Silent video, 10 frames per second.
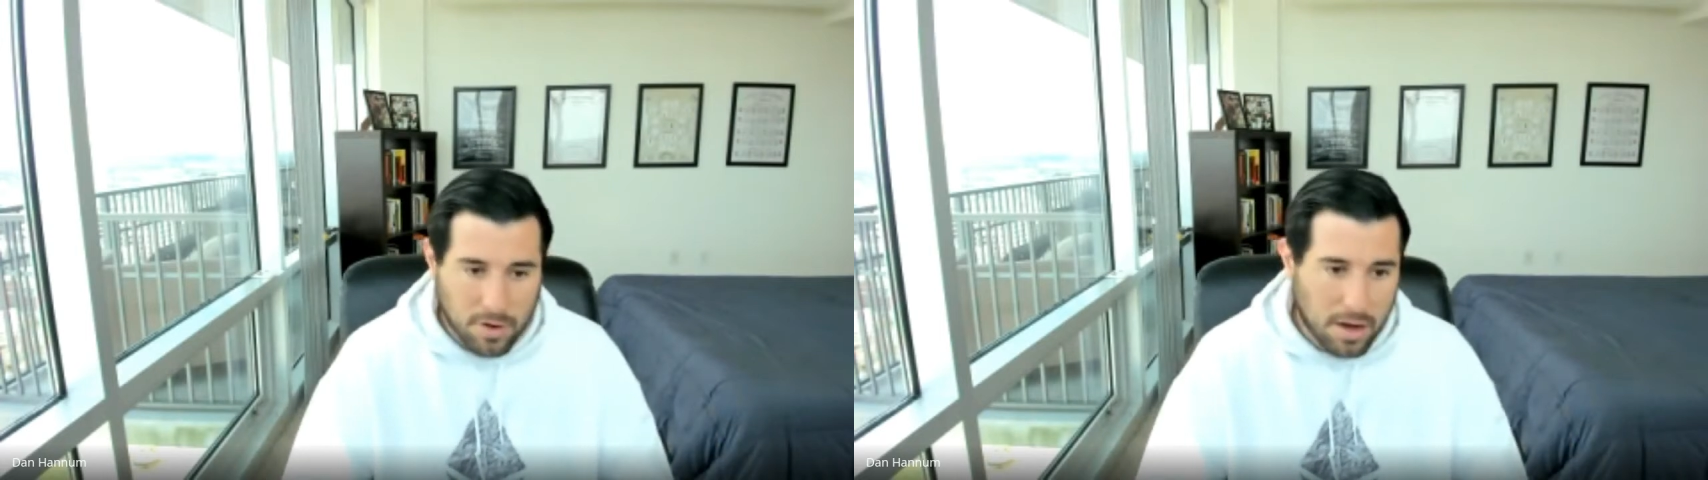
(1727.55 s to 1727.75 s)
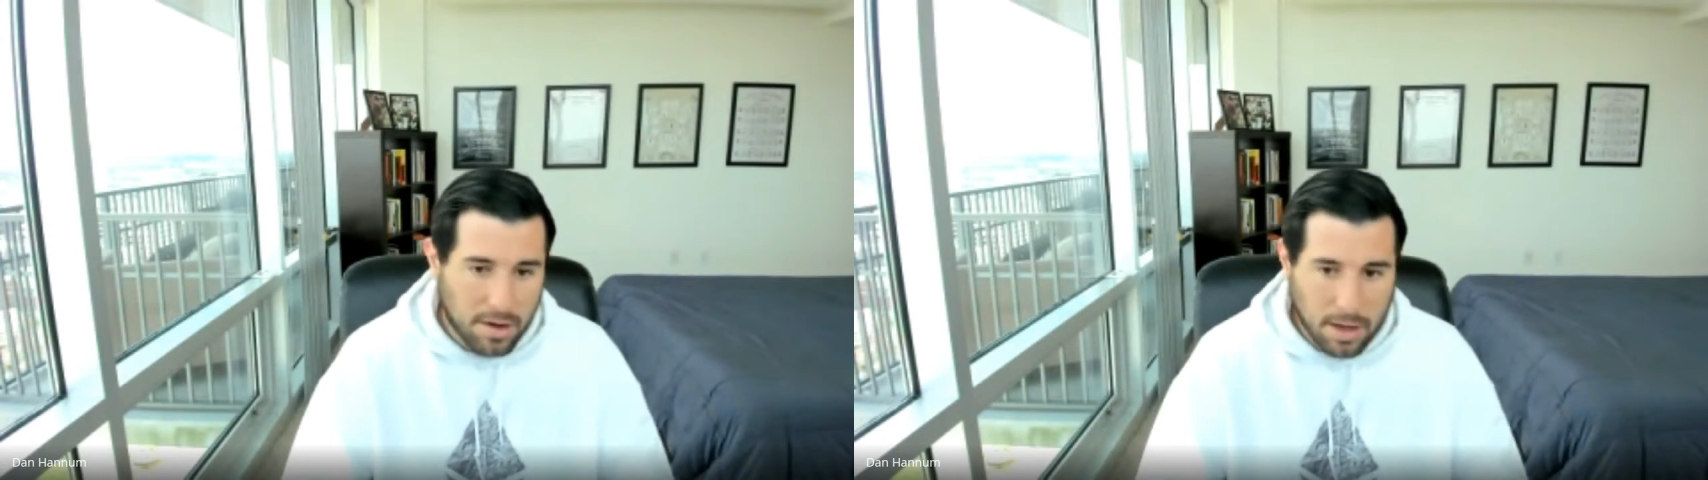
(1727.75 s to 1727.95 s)

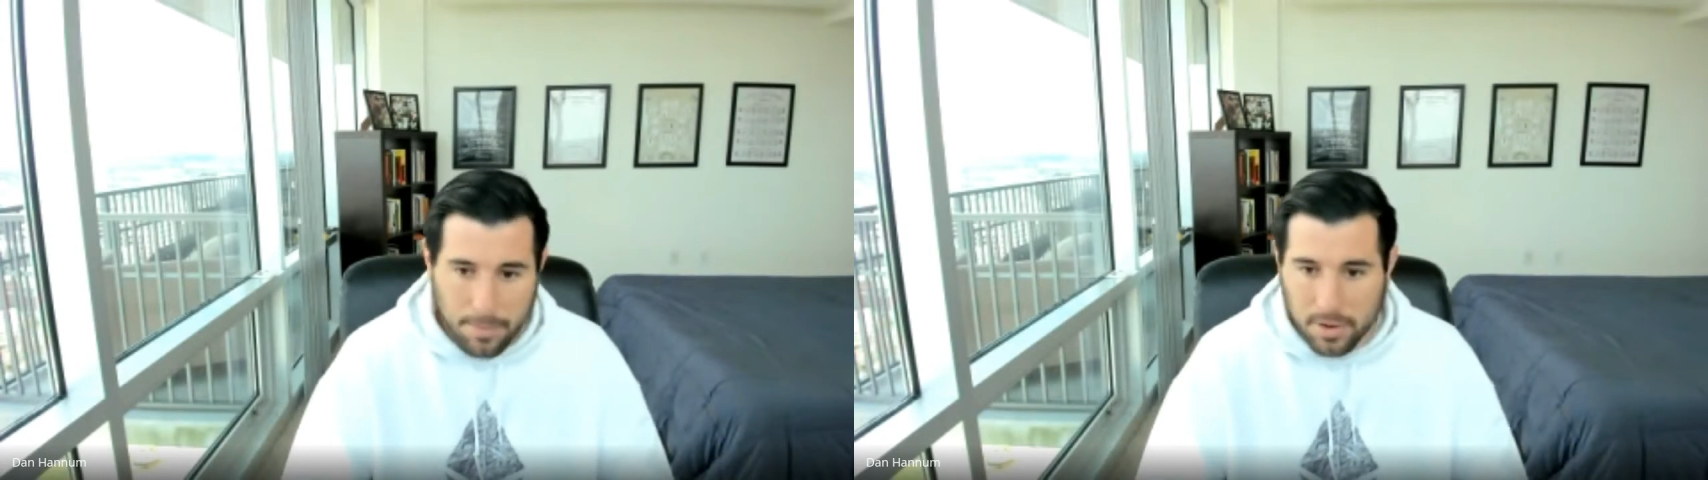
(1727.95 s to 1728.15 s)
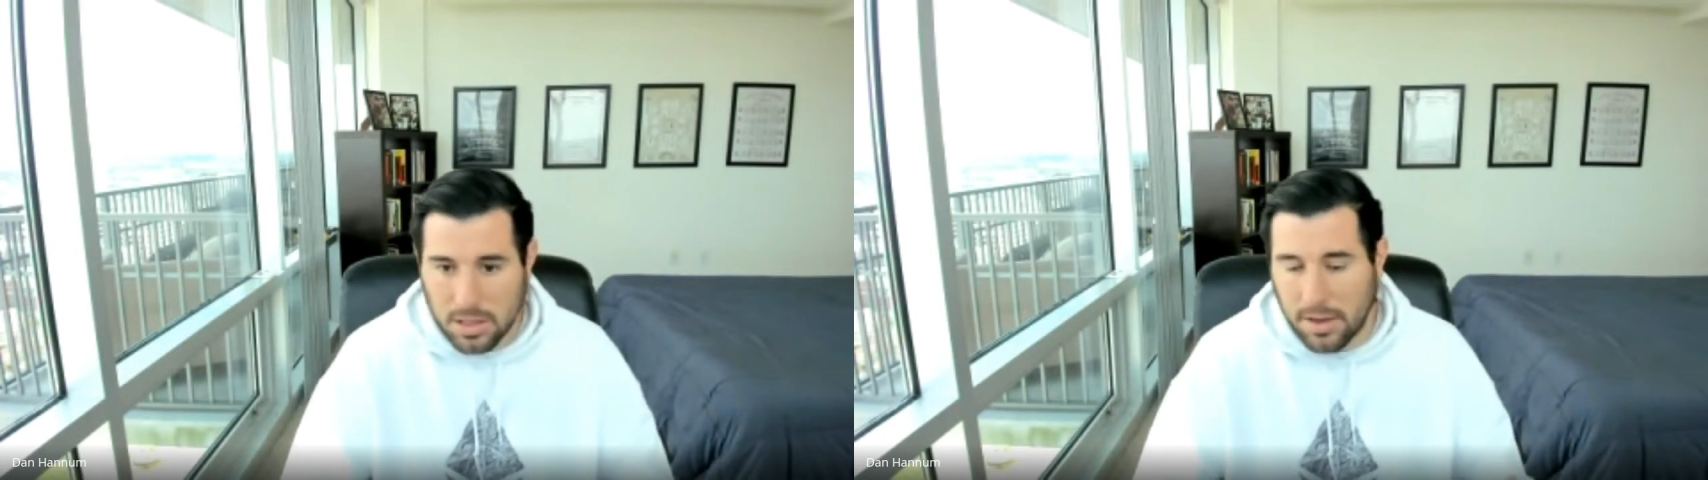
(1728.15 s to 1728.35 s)
8, I
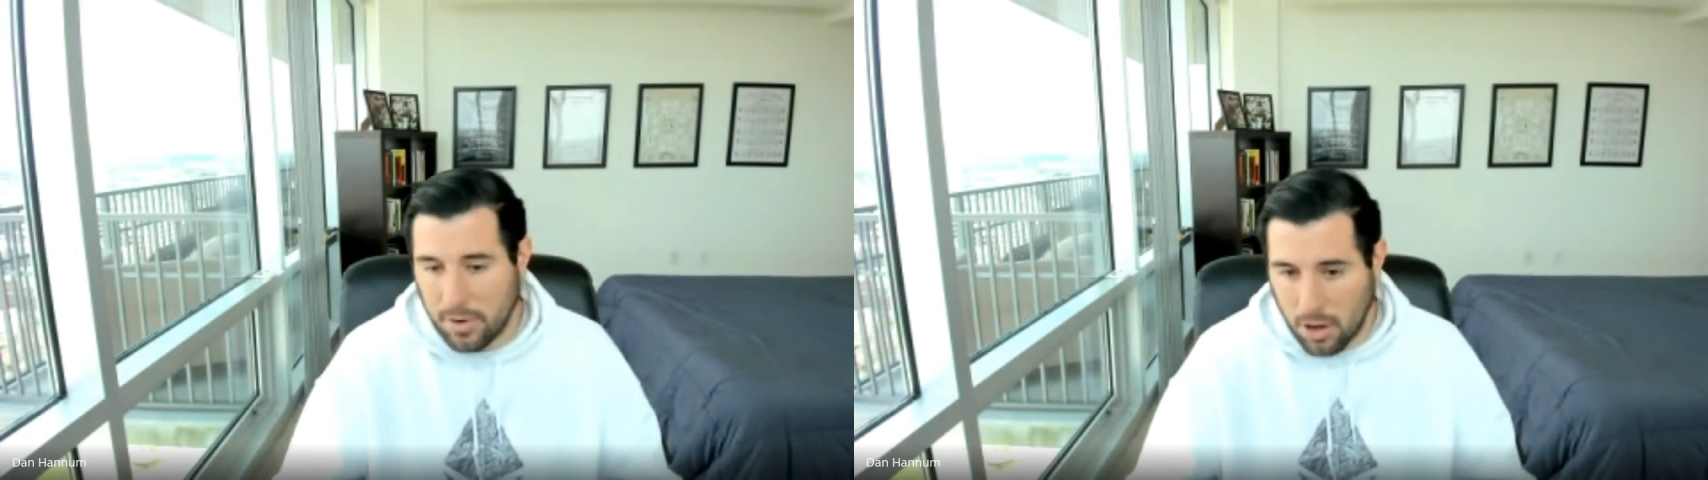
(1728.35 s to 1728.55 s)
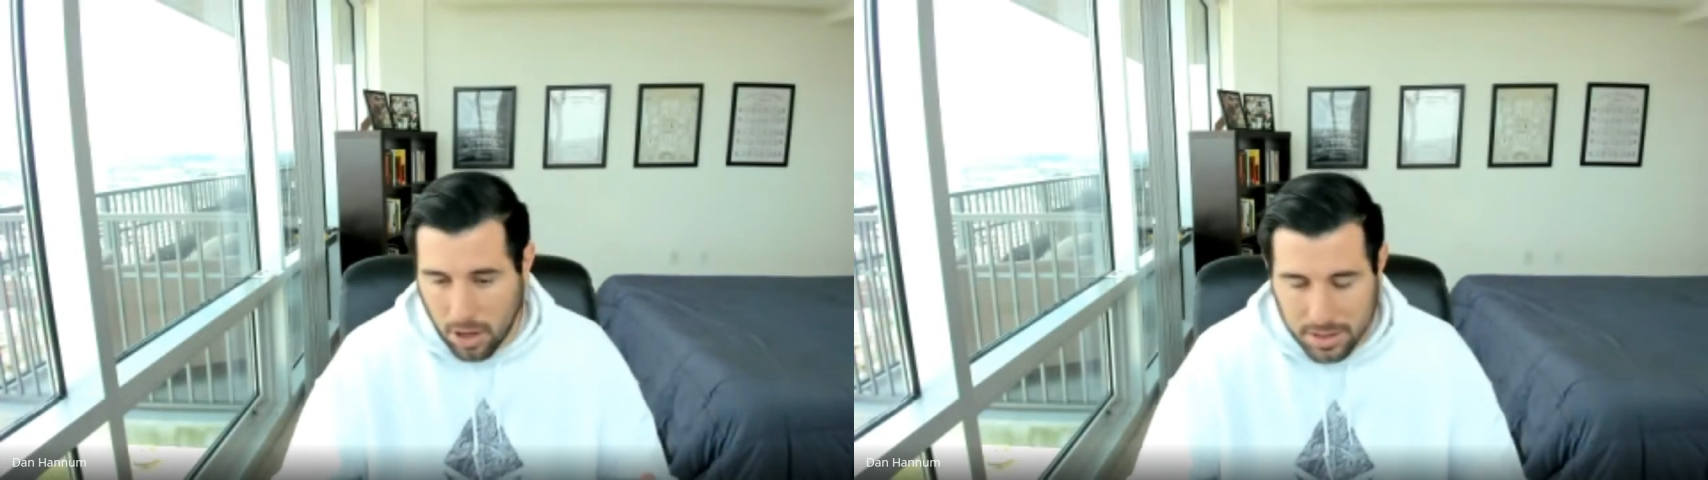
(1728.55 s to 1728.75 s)
must have a
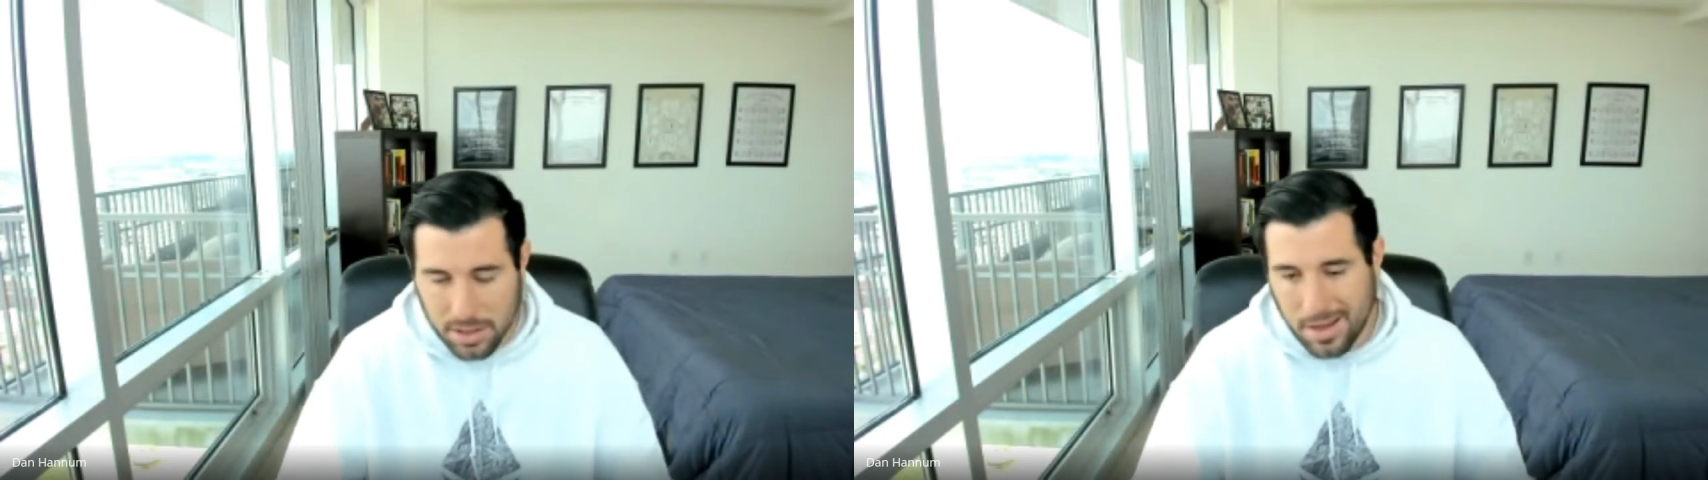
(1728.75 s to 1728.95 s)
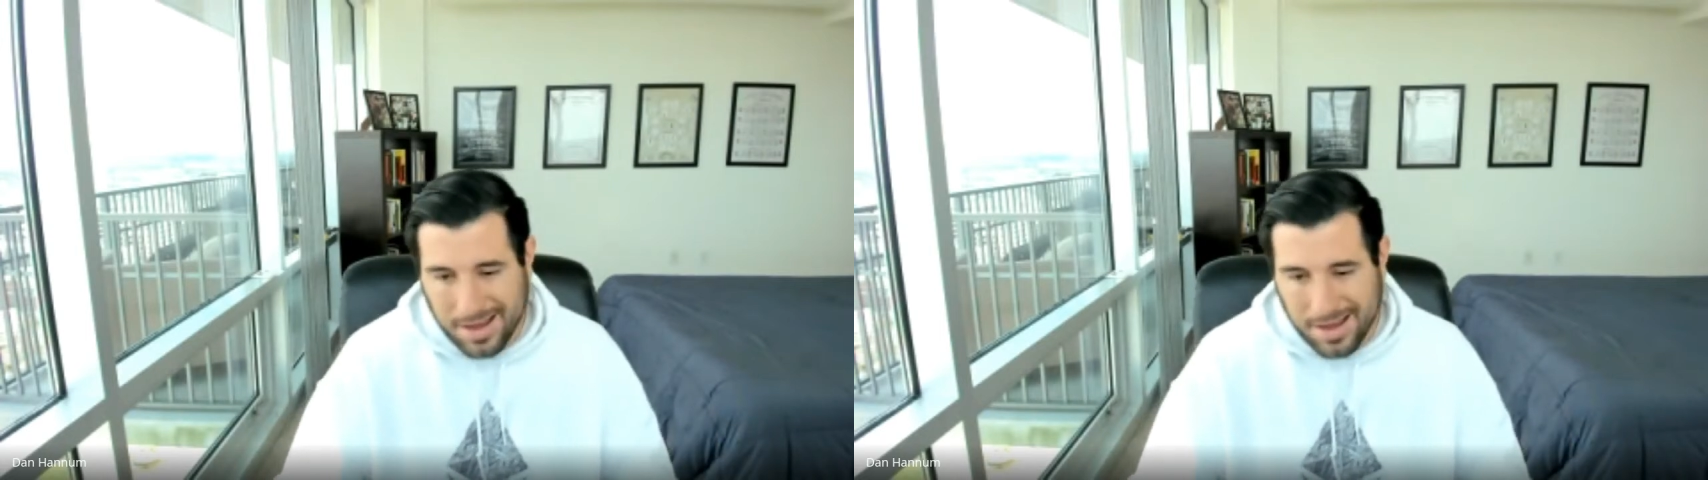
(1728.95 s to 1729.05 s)
loss.